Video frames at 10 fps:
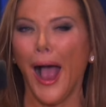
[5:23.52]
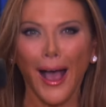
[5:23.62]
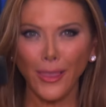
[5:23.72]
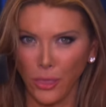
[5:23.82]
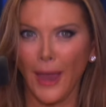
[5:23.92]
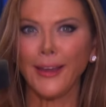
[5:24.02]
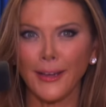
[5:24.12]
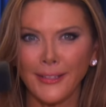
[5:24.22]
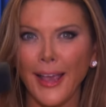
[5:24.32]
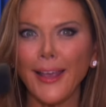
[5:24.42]
Like I
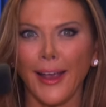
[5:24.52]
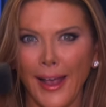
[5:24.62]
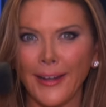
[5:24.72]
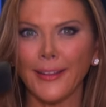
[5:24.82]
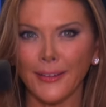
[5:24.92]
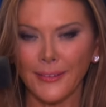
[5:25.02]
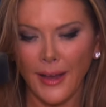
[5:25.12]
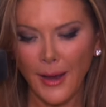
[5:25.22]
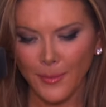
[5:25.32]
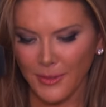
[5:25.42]
said, ahead of their
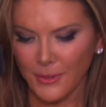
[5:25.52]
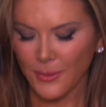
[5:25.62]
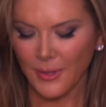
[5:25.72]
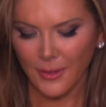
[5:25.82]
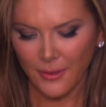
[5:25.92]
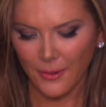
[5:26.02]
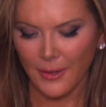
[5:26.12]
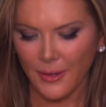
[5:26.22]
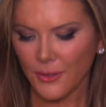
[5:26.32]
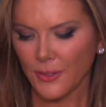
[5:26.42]
time. This was like 30
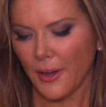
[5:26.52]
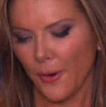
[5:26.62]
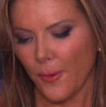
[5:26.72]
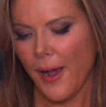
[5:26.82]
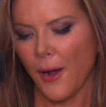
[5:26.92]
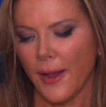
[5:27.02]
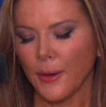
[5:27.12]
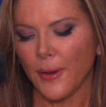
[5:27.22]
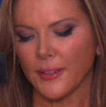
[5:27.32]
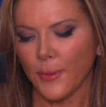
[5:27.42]
years ago. Wow.
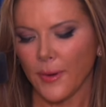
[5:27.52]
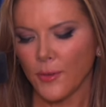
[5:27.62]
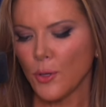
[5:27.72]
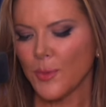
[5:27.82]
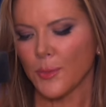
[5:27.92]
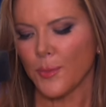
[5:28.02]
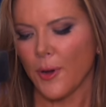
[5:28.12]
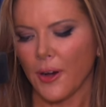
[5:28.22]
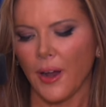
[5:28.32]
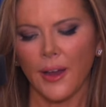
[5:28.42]
Anyway, so we have a new Miss
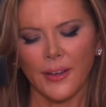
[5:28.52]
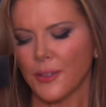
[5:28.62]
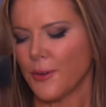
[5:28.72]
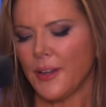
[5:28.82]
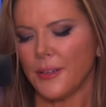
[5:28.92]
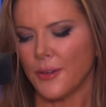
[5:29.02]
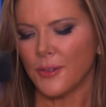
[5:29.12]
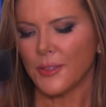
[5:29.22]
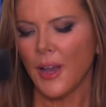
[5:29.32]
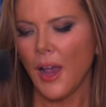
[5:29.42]
America. It's great
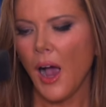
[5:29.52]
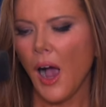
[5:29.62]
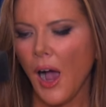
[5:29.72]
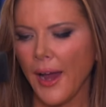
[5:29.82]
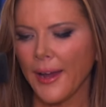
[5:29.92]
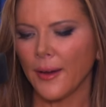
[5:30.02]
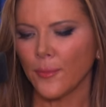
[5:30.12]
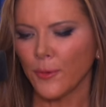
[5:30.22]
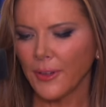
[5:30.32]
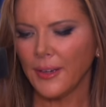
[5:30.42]
news. I
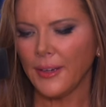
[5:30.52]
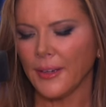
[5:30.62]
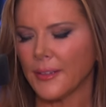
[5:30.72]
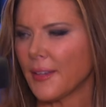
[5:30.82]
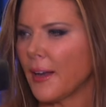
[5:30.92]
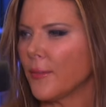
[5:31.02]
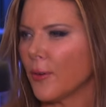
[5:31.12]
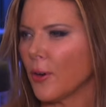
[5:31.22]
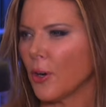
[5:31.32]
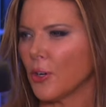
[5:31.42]
am really excited
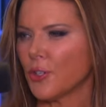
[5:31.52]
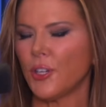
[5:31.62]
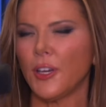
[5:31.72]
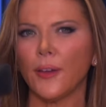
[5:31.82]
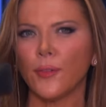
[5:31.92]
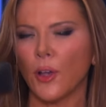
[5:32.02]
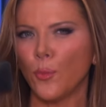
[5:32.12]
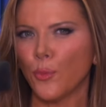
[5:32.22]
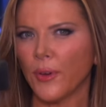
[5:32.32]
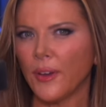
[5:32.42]
for her. She gave a
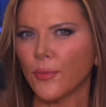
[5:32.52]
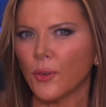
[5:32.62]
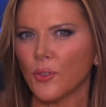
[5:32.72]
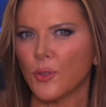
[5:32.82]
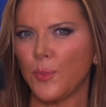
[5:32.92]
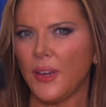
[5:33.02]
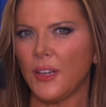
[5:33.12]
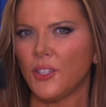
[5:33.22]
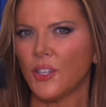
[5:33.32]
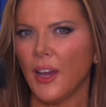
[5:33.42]
brief little
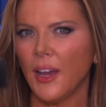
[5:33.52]
speech.